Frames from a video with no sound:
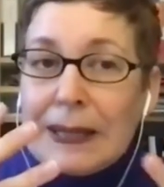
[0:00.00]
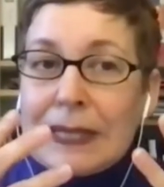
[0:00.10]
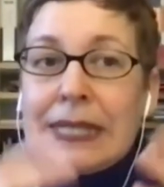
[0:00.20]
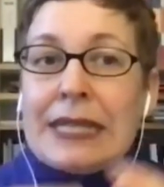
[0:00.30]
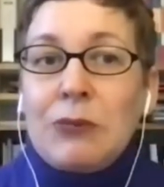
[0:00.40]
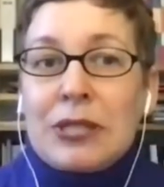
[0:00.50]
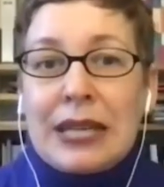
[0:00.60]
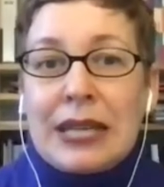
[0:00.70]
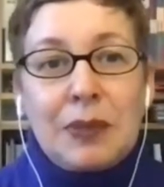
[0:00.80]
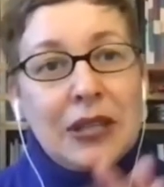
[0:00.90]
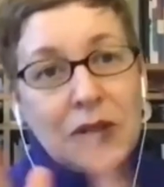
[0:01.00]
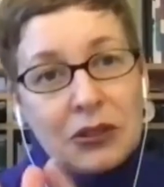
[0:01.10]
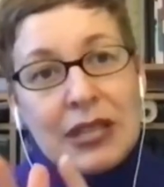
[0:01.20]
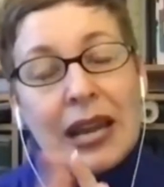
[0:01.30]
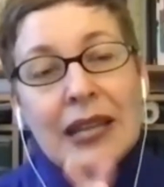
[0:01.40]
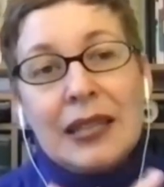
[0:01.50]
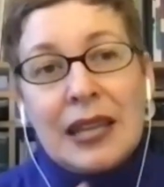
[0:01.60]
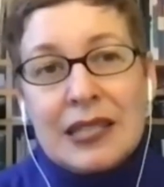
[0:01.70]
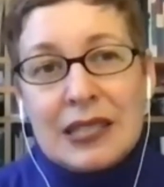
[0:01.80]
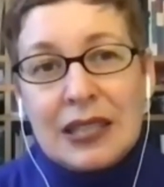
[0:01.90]
see what's happening. And on the other
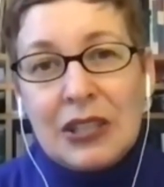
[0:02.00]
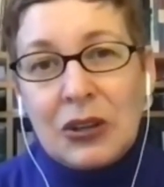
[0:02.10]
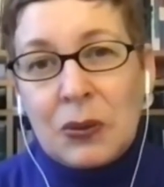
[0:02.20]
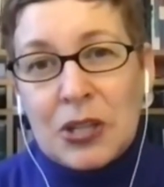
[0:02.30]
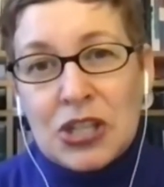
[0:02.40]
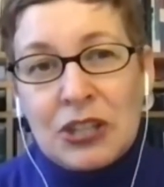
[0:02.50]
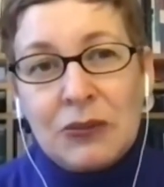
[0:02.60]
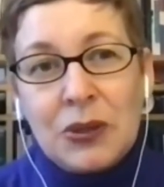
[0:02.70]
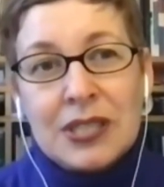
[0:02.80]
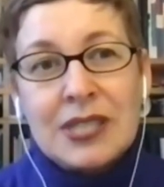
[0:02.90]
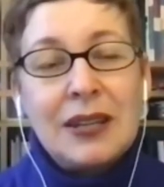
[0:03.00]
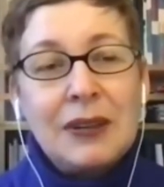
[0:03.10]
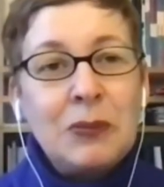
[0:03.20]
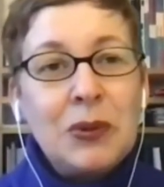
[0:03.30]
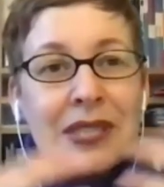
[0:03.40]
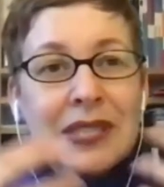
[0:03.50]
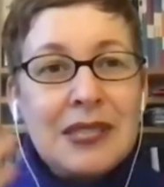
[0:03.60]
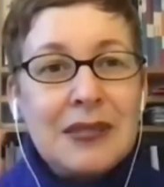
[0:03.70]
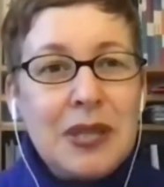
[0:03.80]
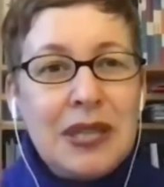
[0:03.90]
hand, your question was, what does it
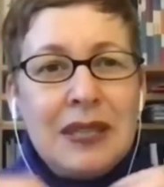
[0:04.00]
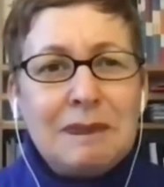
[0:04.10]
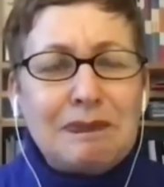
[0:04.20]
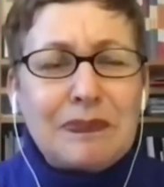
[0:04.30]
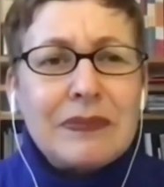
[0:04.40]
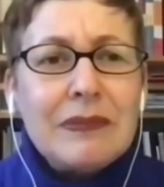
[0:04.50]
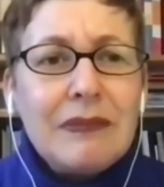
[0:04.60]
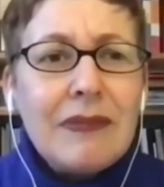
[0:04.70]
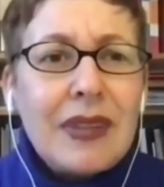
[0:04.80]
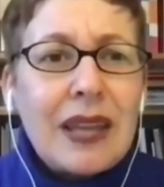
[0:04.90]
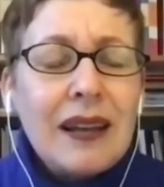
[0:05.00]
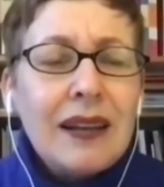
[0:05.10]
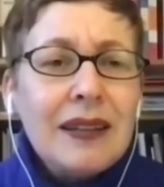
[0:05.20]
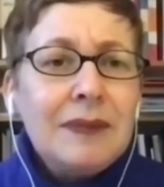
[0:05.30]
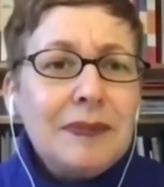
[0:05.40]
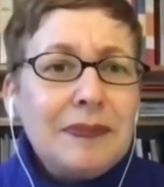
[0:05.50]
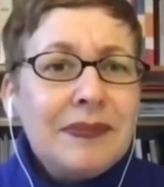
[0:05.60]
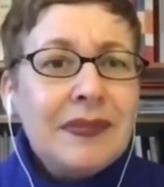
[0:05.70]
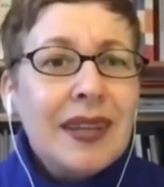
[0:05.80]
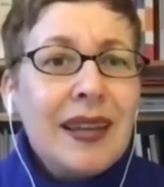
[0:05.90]
mean
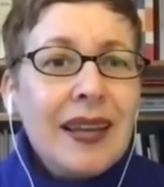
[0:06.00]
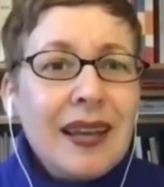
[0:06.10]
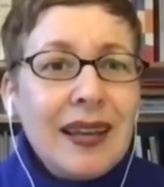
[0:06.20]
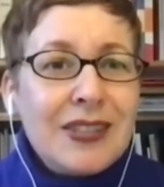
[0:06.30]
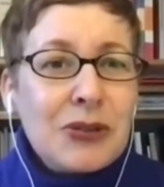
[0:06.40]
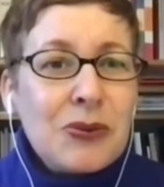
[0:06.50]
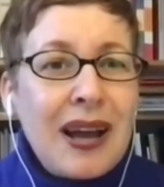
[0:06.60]
to